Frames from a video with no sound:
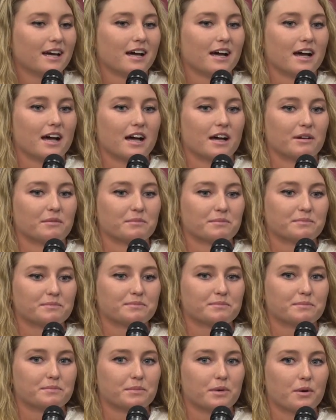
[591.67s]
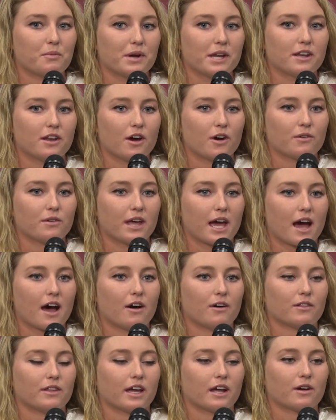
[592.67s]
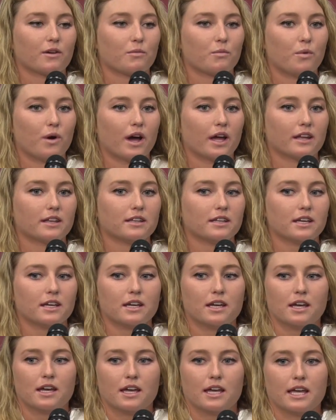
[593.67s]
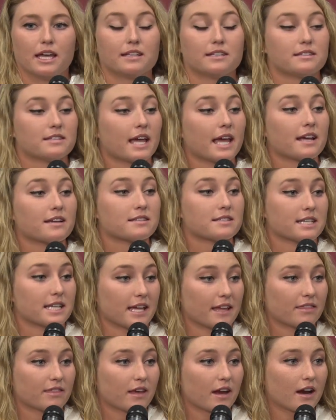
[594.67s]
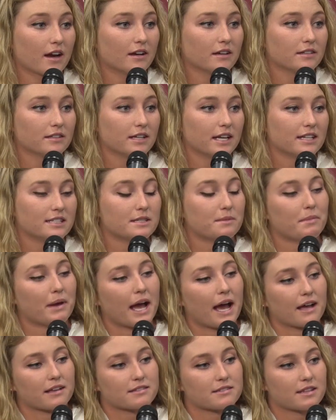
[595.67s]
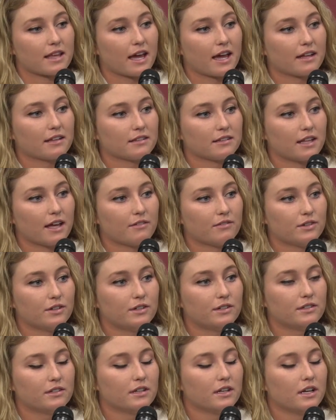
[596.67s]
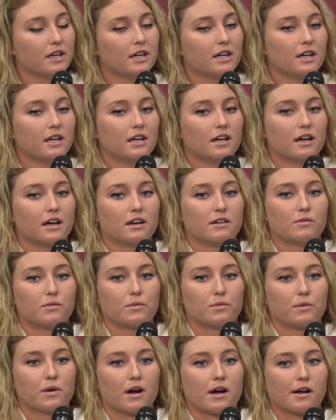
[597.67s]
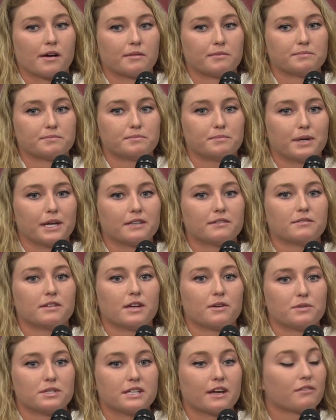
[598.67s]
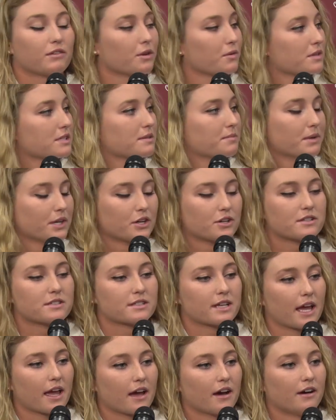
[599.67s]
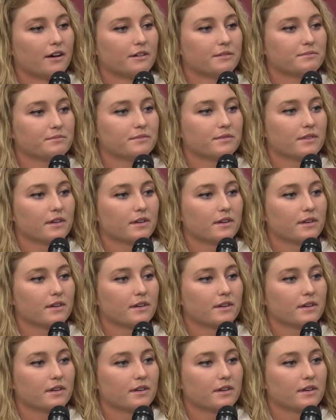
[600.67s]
But we know now, like, what it takes to get there and to pass that level, but it definitely was a bigger scale,